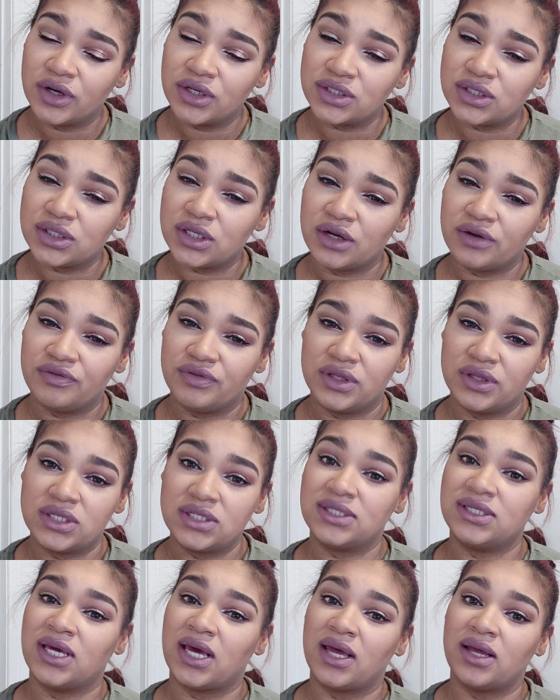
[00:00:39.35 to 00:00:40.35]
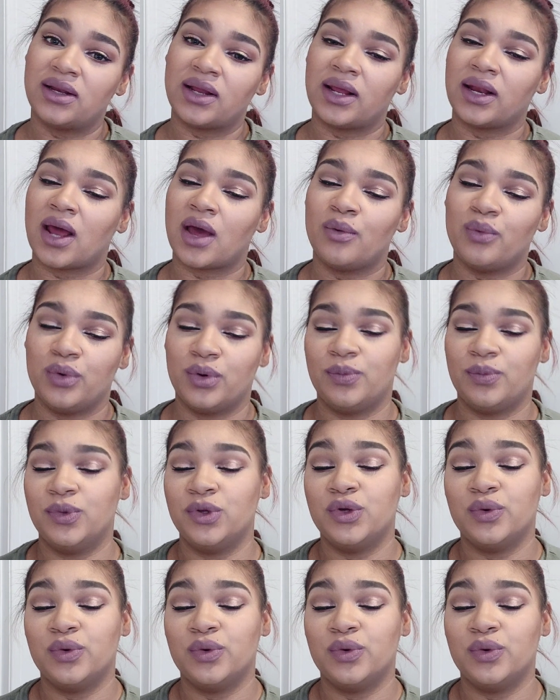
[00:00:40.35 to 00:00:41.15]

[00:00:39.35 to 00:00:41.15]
version of this yet, and I will